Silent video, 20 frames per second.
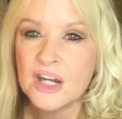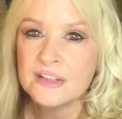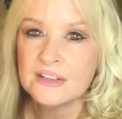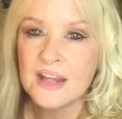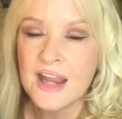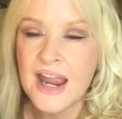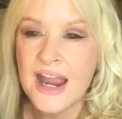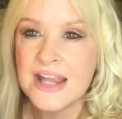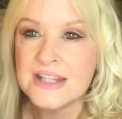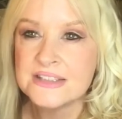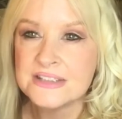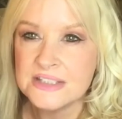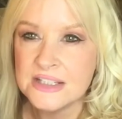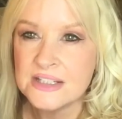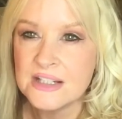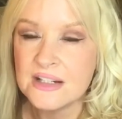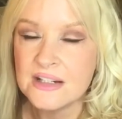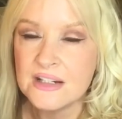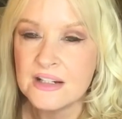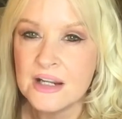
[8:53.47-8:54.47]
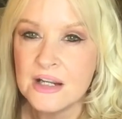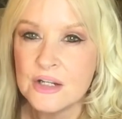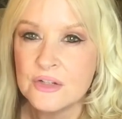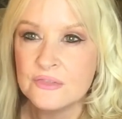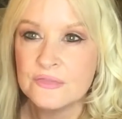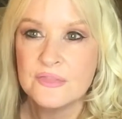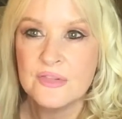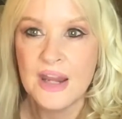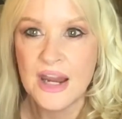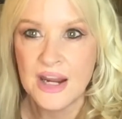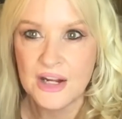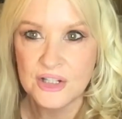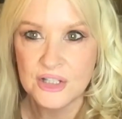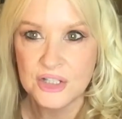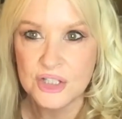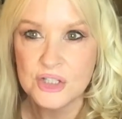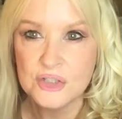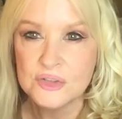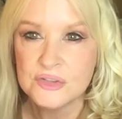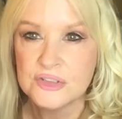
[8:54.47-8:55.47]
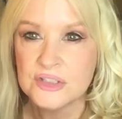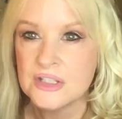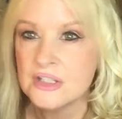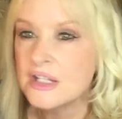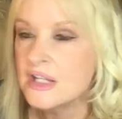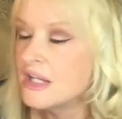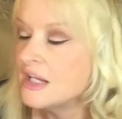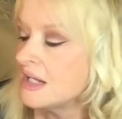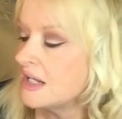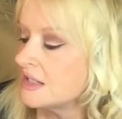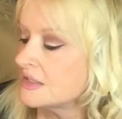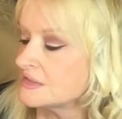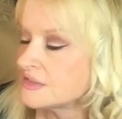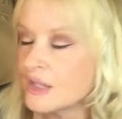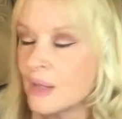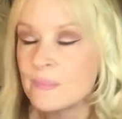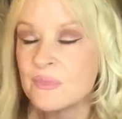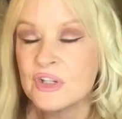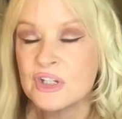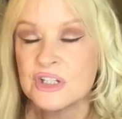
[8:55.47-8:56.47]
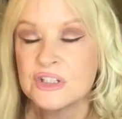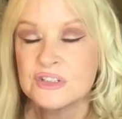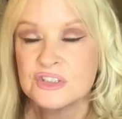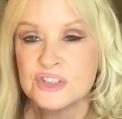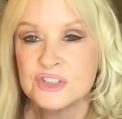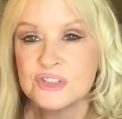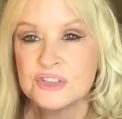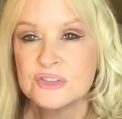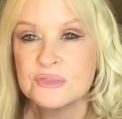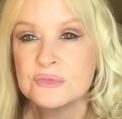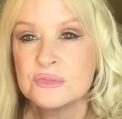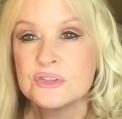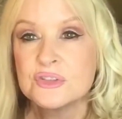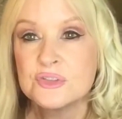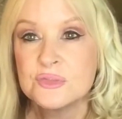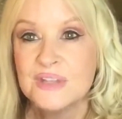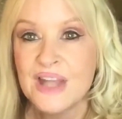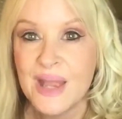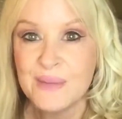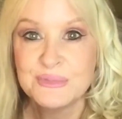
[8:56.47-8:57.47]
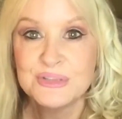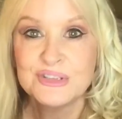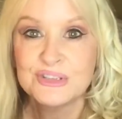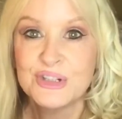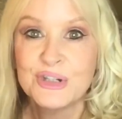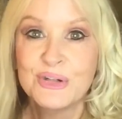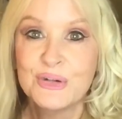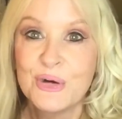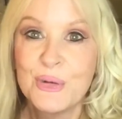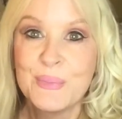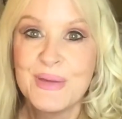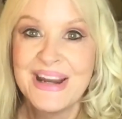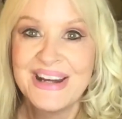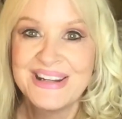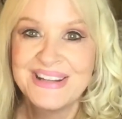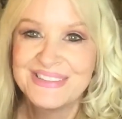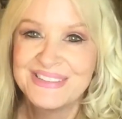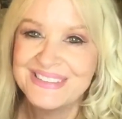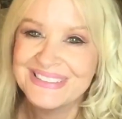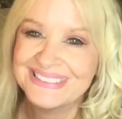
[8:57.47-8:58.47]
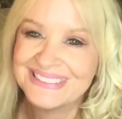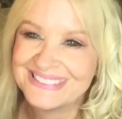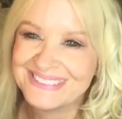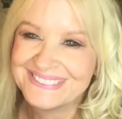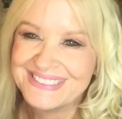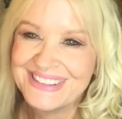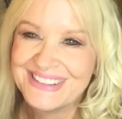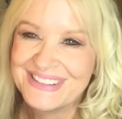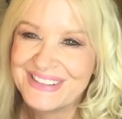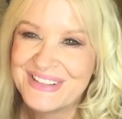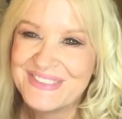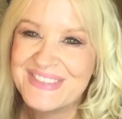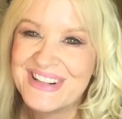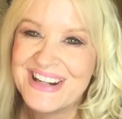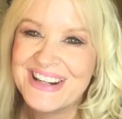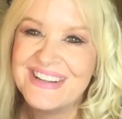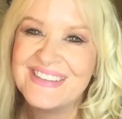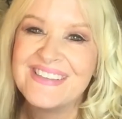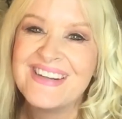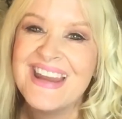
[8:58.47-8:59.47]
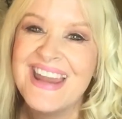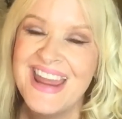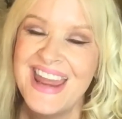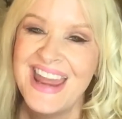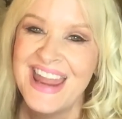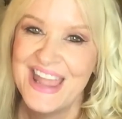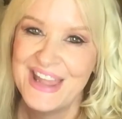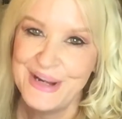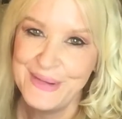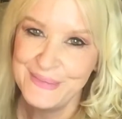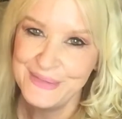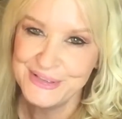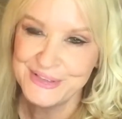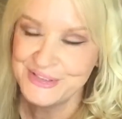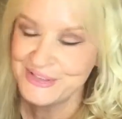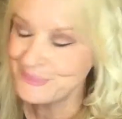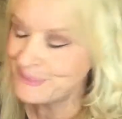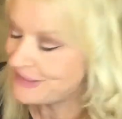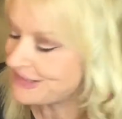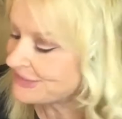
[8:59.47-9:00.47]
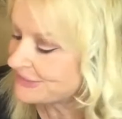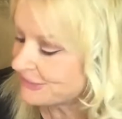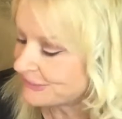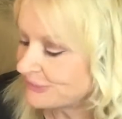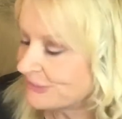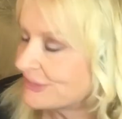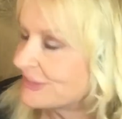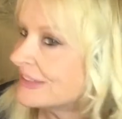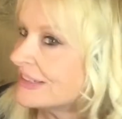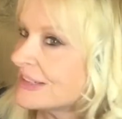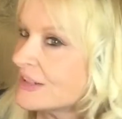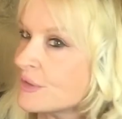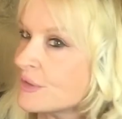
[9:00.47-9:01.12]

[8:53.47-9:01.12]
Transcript: the idea of how to use it is I'm just gonna curl my hair. I'm gonna curl my hair, and I'm gonna speed through it a little